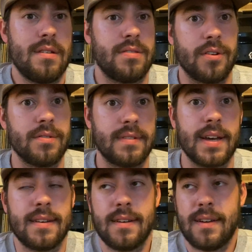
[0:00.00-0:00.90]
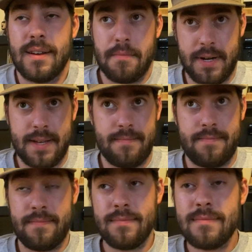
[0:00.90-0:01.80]
Thursday, but
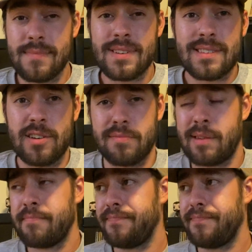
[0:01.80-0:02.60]
excuse me,